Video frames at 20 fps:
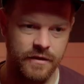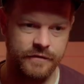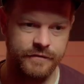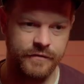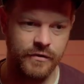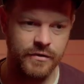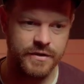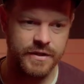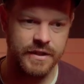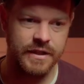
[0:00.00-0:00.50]
the
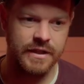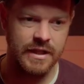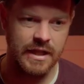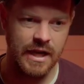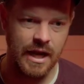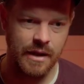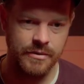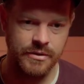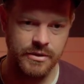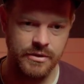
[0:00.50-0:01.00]
first thing that
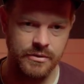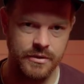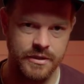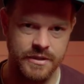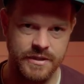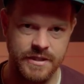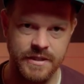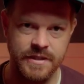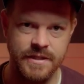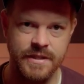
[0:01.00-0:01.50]
I would do is
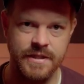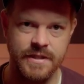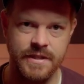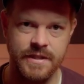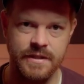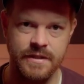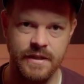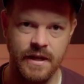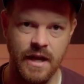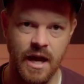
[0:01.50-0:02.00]
since this
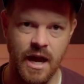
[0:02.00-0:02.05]
is a